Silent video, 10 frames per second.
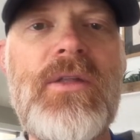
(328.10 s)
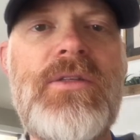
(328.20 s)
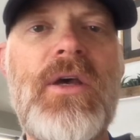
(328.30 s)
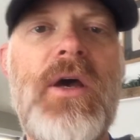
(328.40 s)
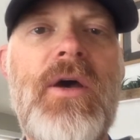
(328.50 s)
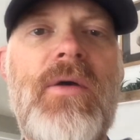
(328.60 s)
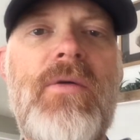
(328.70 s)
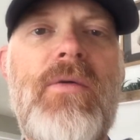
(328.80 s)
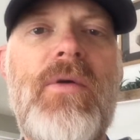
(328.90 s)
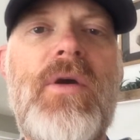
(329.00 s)
to
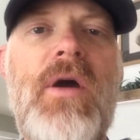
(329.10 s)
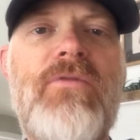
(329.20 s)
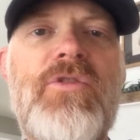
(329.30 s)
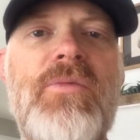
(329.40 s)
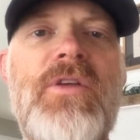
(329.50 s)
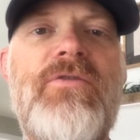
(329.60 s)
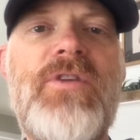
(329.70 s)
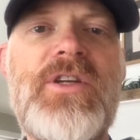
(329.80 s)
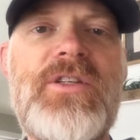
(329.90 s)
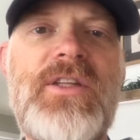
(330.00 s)
comfortably
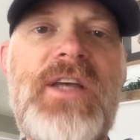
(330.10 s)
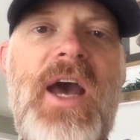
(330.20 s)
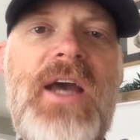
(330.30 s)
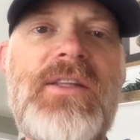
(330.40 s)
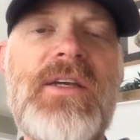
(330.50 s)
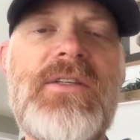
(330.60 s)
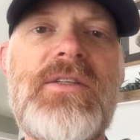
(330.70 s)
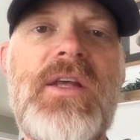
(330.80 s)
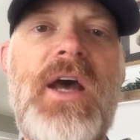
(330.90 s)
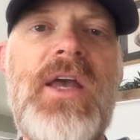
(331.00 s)
fish the tactics
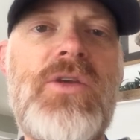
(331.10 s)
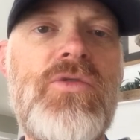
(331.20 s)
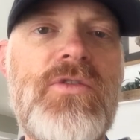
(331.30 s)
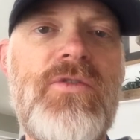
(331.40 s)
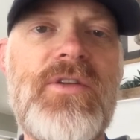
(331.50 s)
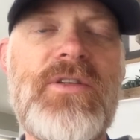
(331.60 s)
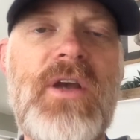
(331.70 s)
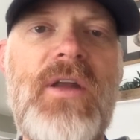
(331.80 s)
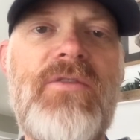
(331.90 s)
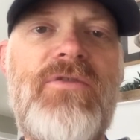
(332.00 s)
that I use for this
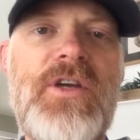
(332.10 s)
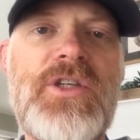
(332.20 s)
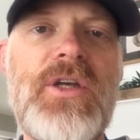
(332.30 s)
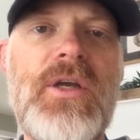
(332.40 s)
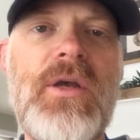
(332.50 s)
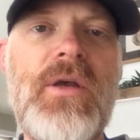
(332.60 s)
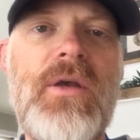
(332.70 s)
kind of fishing,